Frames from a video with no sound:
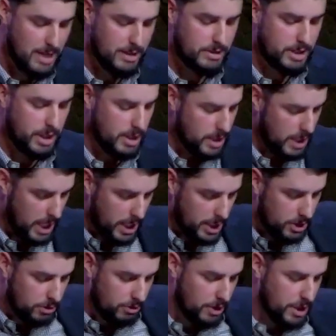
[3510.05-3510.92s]
See the
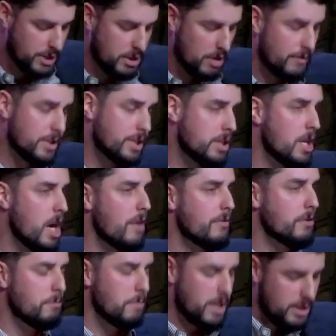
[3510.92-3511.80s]
increase of his
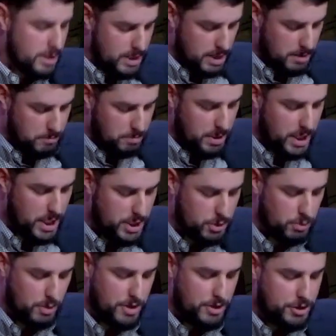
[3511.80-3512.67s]
government and
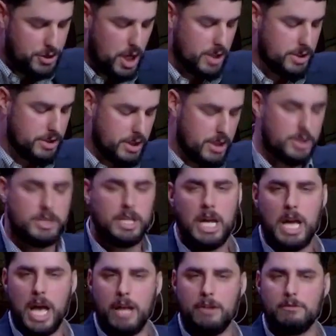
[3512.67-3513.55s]
peace with justice
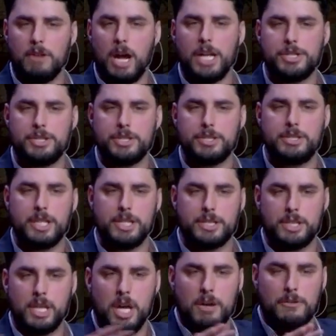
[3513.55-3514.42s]
and
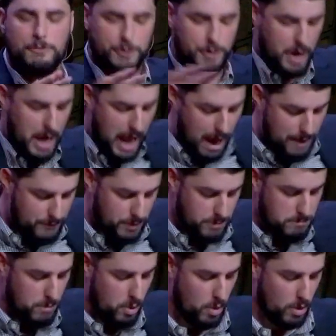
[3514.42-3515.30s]
righteousness
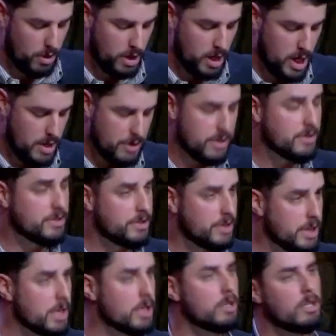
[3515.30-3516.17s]
forevermore. The
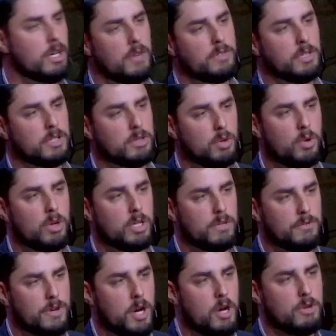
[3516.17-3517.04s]
zeal of the
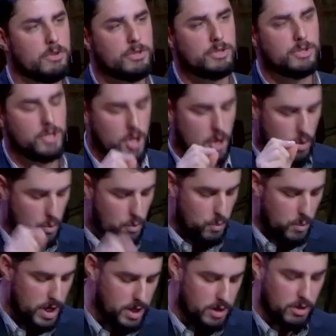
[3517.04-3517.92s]
Lord of hosts
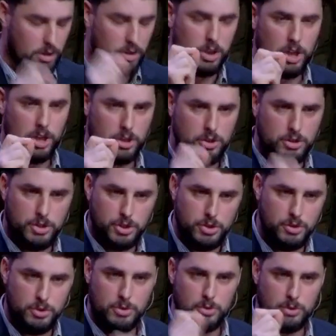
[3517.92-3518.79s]
will
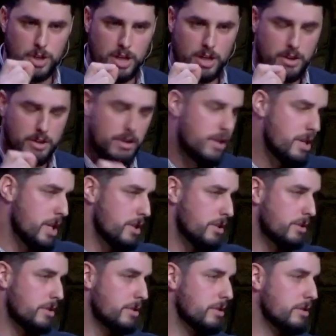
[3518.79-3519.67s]
do
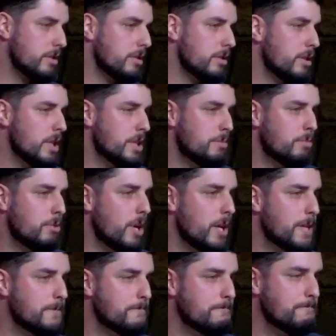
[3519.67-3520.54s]
this. Let's
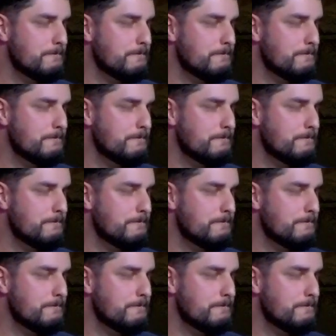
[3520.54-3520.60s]
pray.